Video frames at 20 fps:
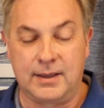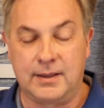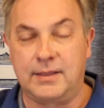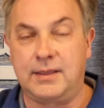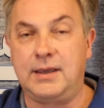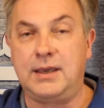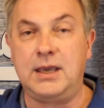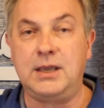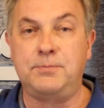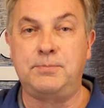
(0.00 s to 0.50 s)

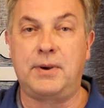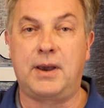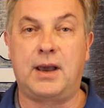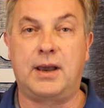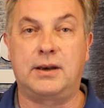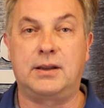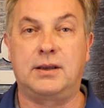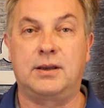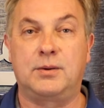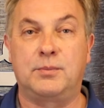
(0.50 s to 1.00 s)
The heat
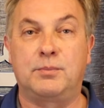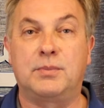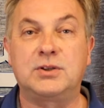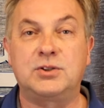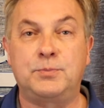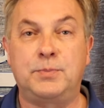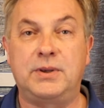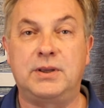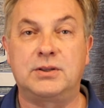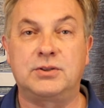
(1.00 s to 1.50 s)
pad
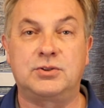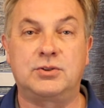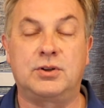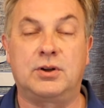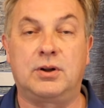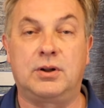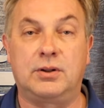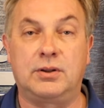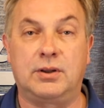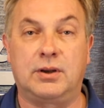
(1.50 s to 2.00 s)
must be
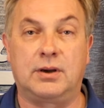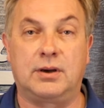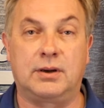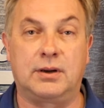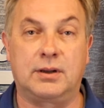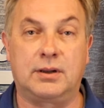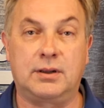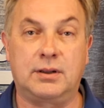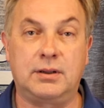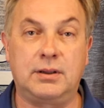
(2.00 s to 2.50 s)
installed on
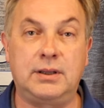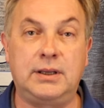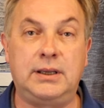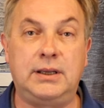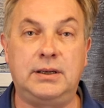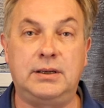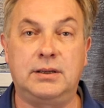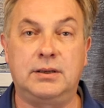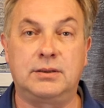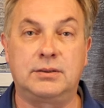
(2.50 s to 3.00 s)
a
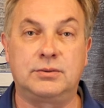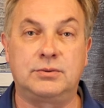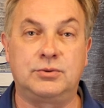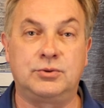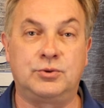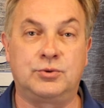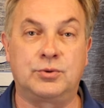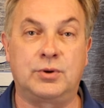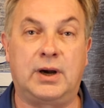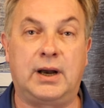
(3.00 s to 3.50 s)
clean,
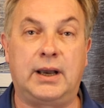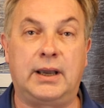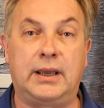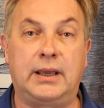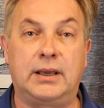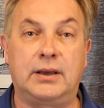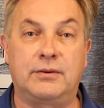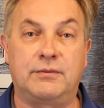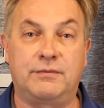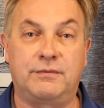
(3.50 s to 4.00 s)

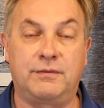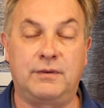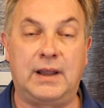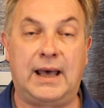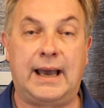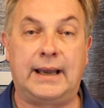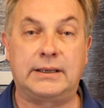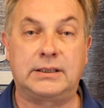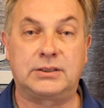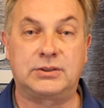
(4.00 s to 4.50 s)
dry,
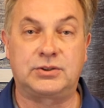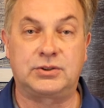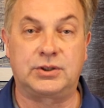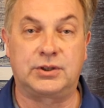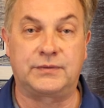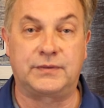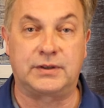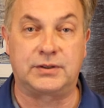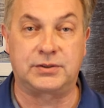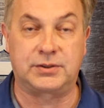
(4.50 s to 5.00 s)
flat
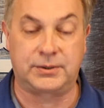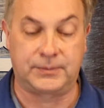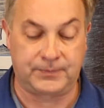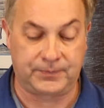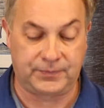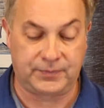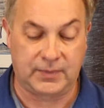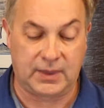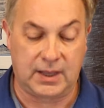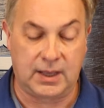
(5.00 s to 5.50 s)
surface,
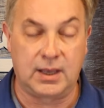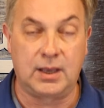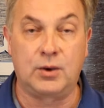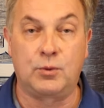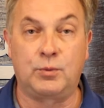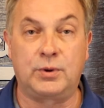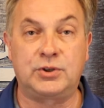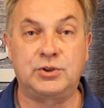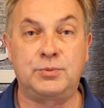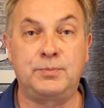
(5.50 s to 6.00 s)

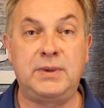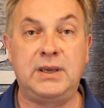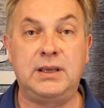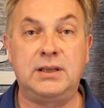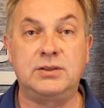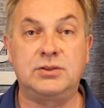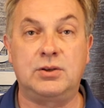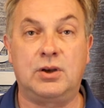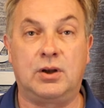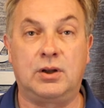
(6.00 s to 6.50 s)
which
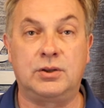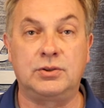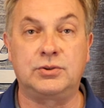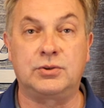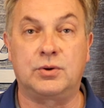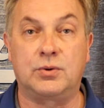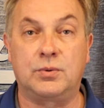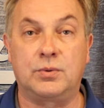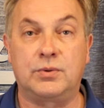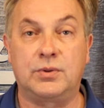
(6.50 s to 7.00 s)
means
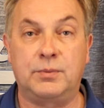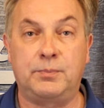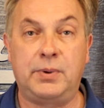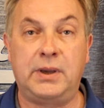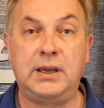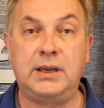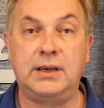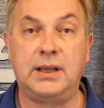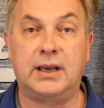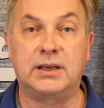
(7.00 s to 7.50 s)
also the
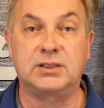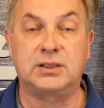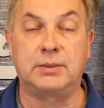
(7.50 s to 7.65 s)
paint has